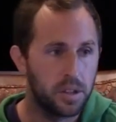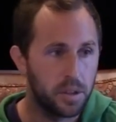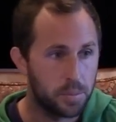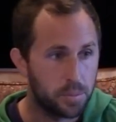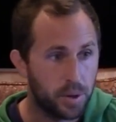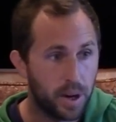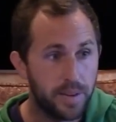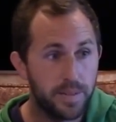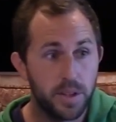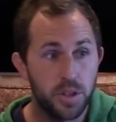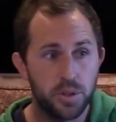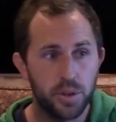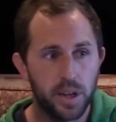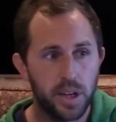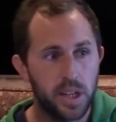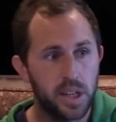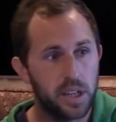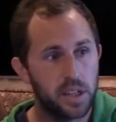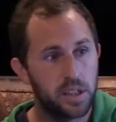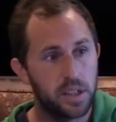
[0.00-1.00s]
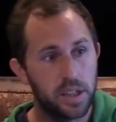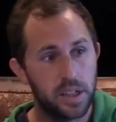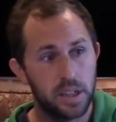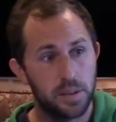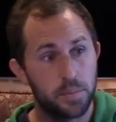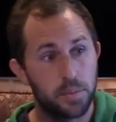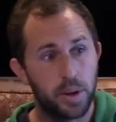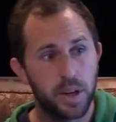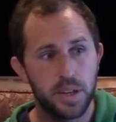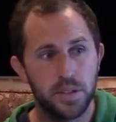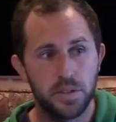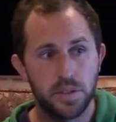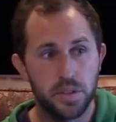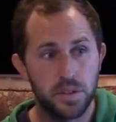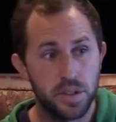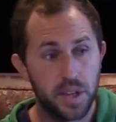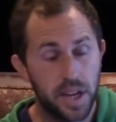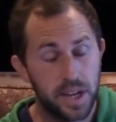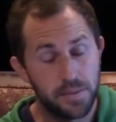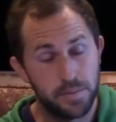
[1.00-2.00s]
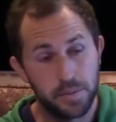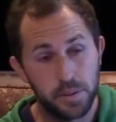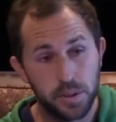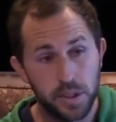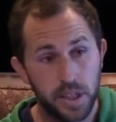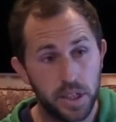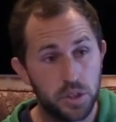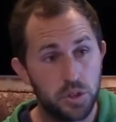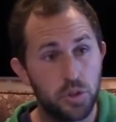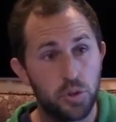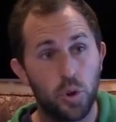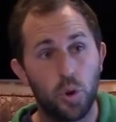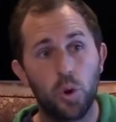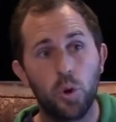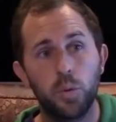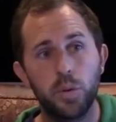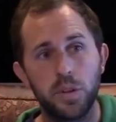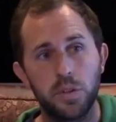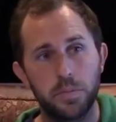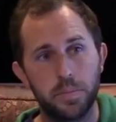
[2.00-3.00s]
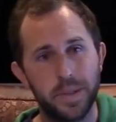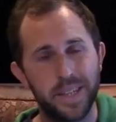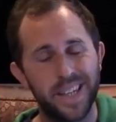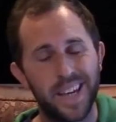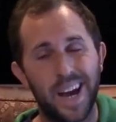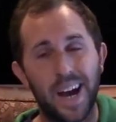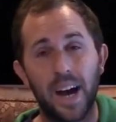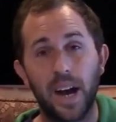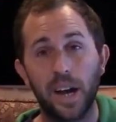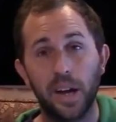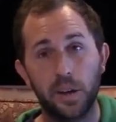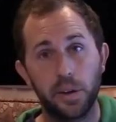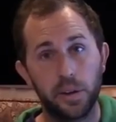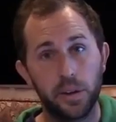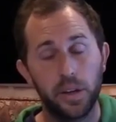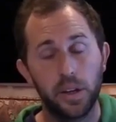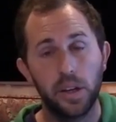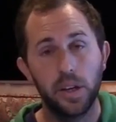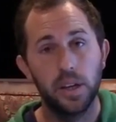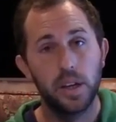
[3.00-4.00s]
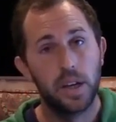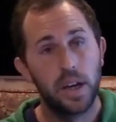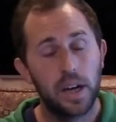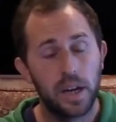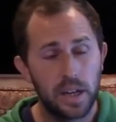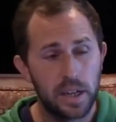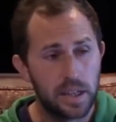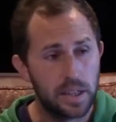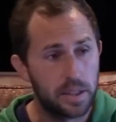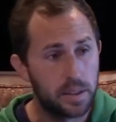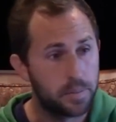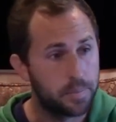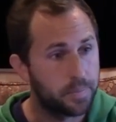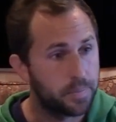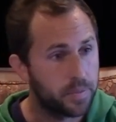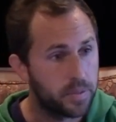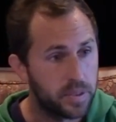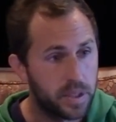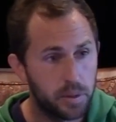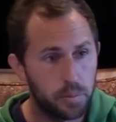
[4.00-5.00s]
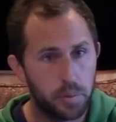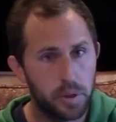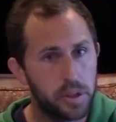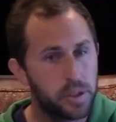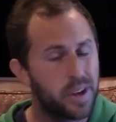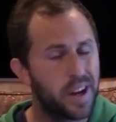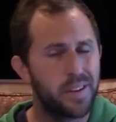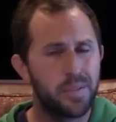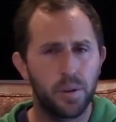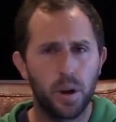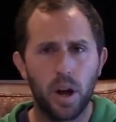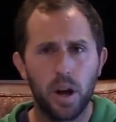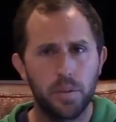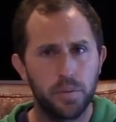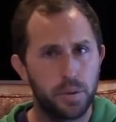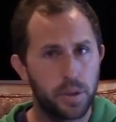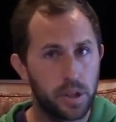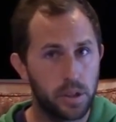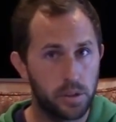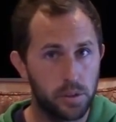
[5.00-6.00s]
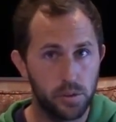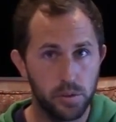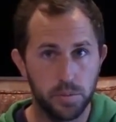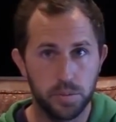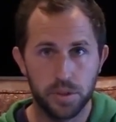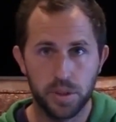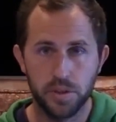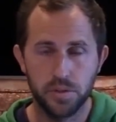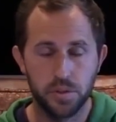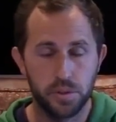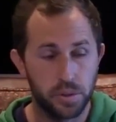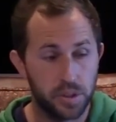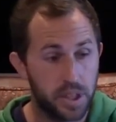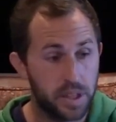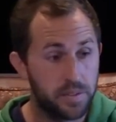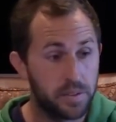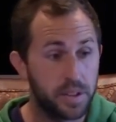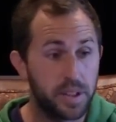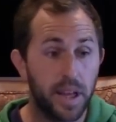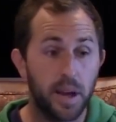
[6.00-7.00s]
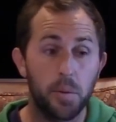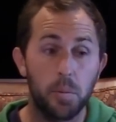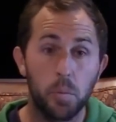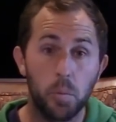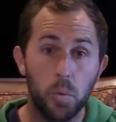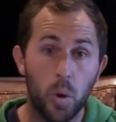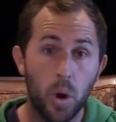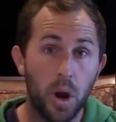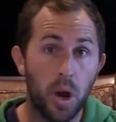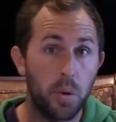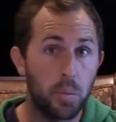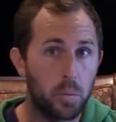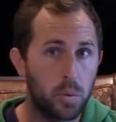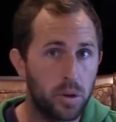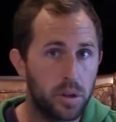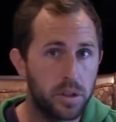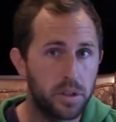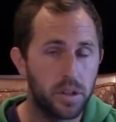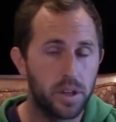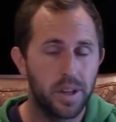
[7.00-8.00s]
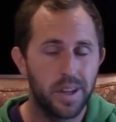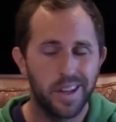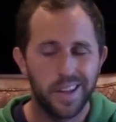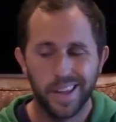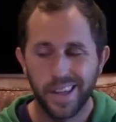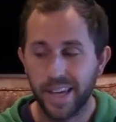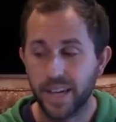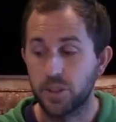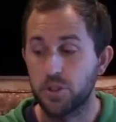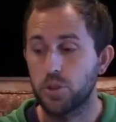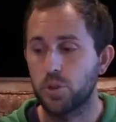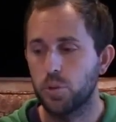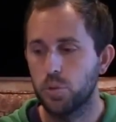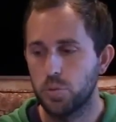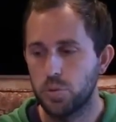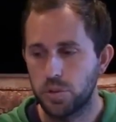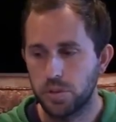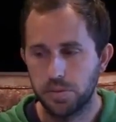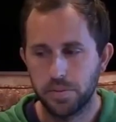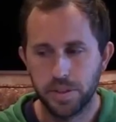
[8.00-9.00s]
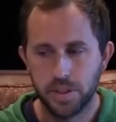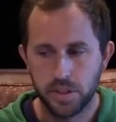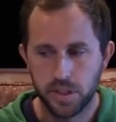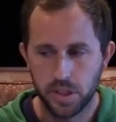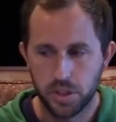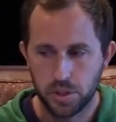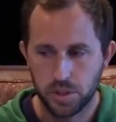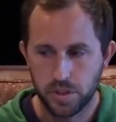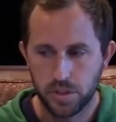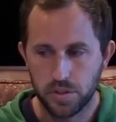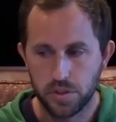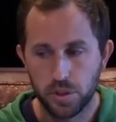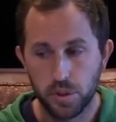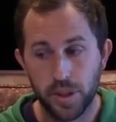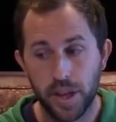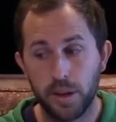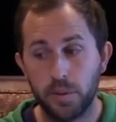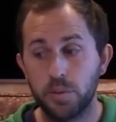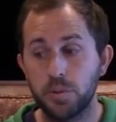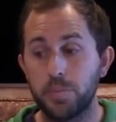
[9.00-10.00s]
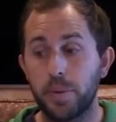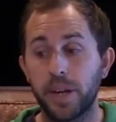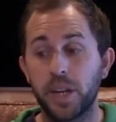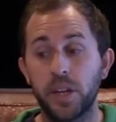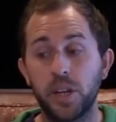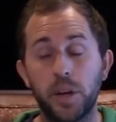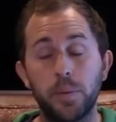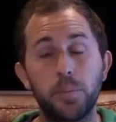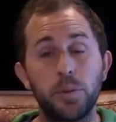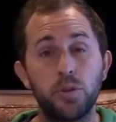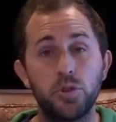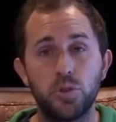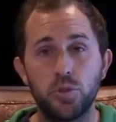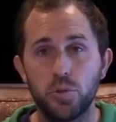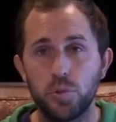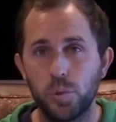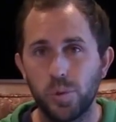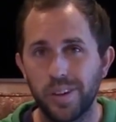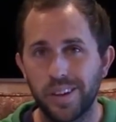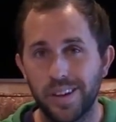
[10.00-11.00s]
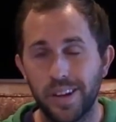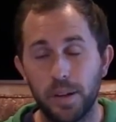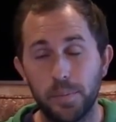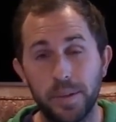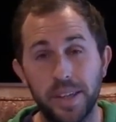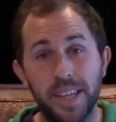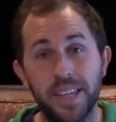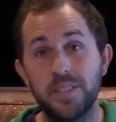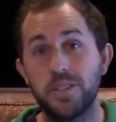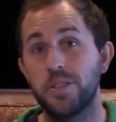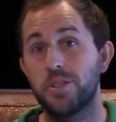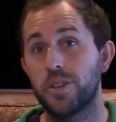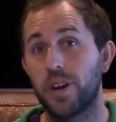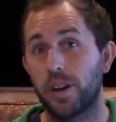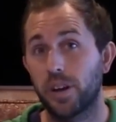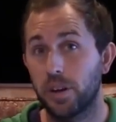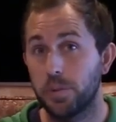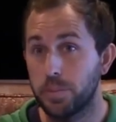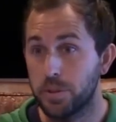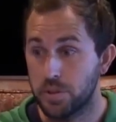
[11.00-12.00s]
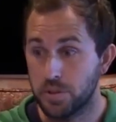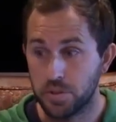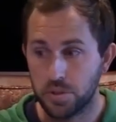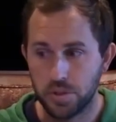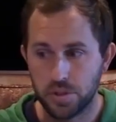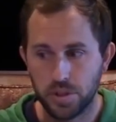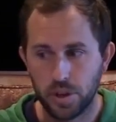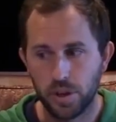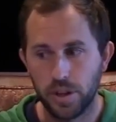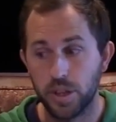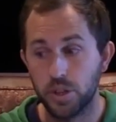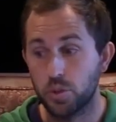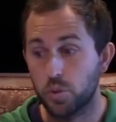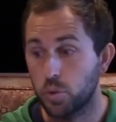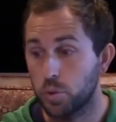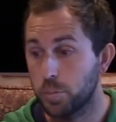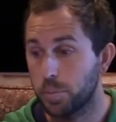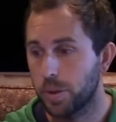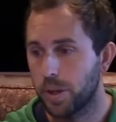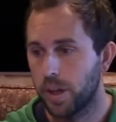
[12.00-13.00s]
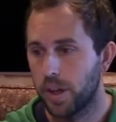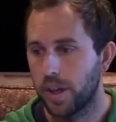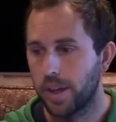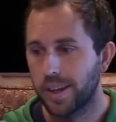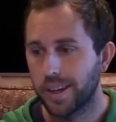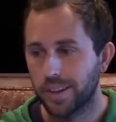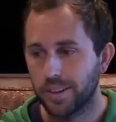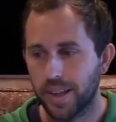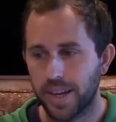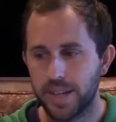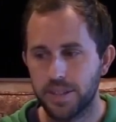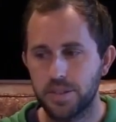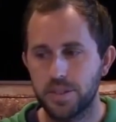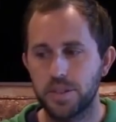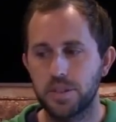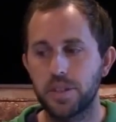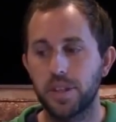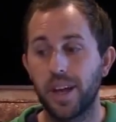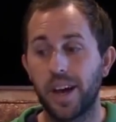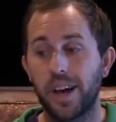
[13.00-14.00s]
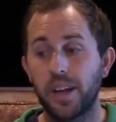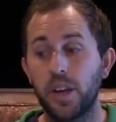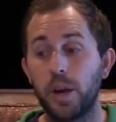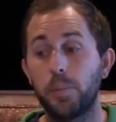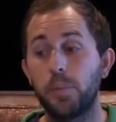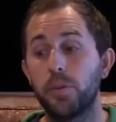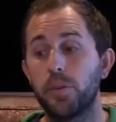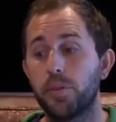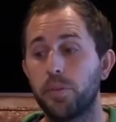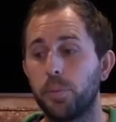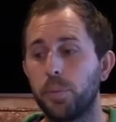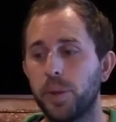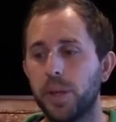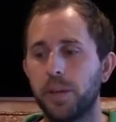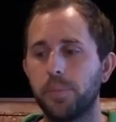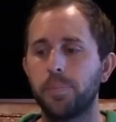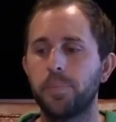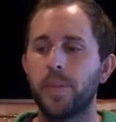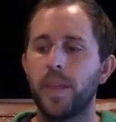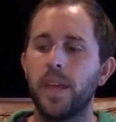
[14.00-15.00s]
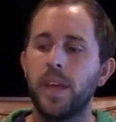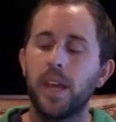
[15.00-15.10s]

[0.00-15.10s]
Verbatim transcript: Your private training uh, prices, I feel like, should always be higher Um, than what you're ever offering in groups, because you're giving that one-on-one exclusive attention. So that was my number two um, easy soccer business to start, is group classes. Uh, number three